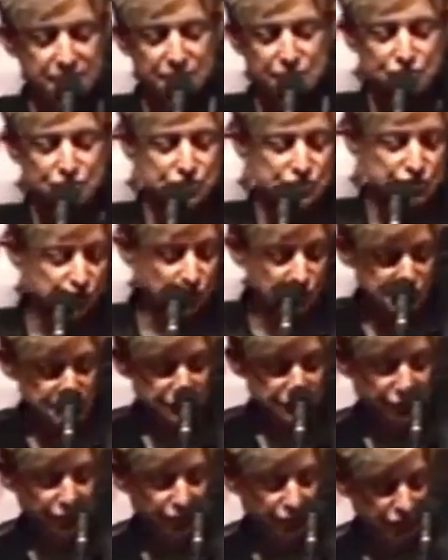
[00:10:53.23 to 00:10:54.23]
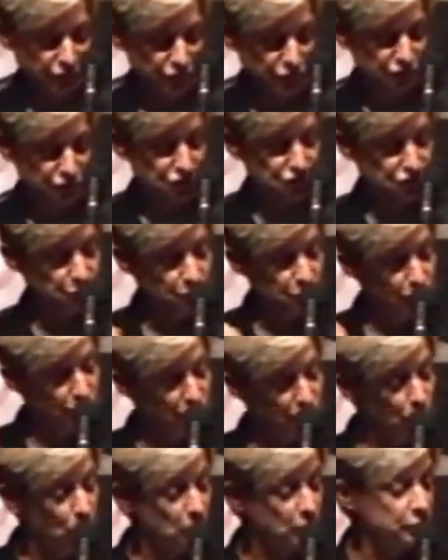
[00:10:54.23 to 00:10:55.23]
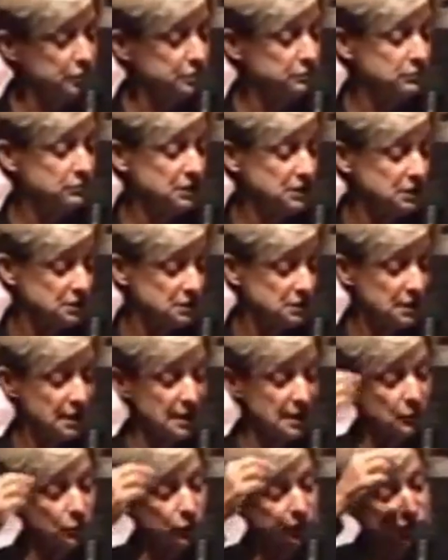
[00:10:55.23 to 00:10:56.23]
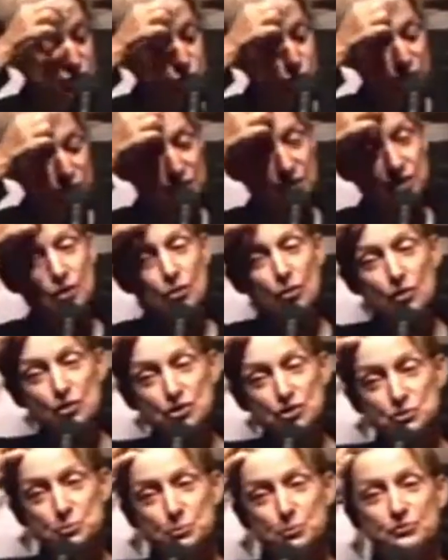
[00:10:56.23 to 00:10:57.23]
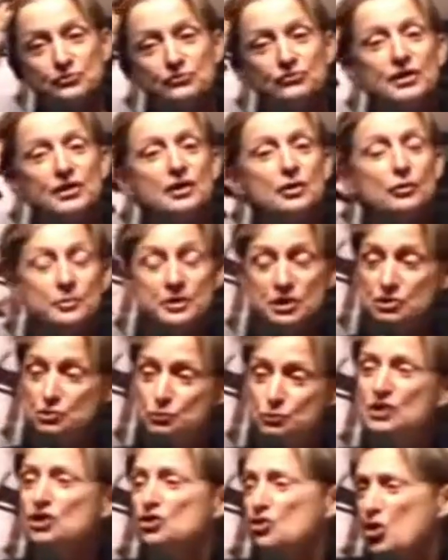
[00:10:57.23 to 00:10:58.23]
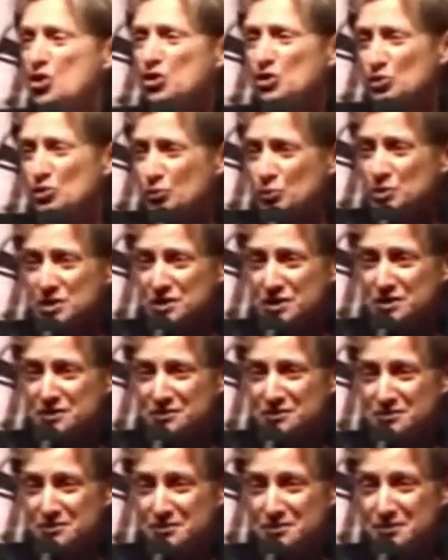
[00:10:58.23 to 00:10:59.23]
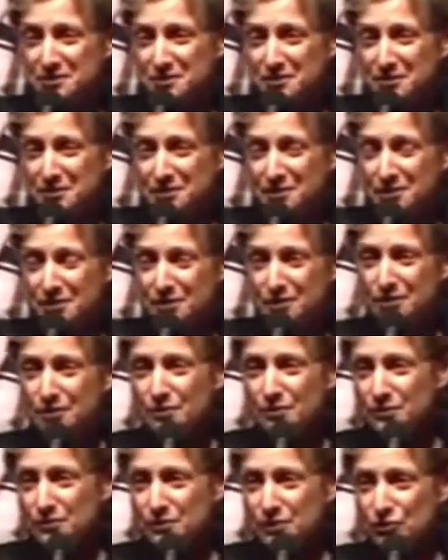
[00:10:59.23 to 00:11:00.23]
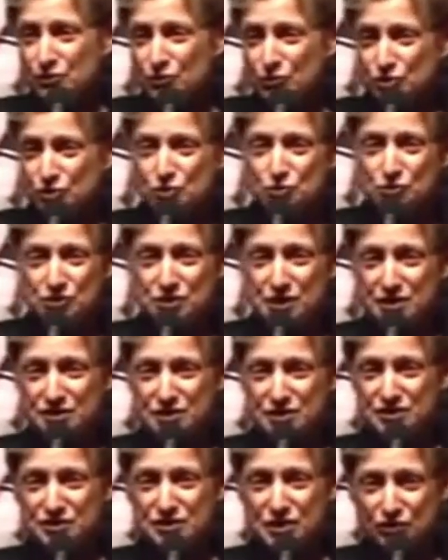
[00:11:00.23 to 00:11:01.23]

a discursive field disputing what we mean and which meaning ought to prevail, because we could all agree that there are two sexes, and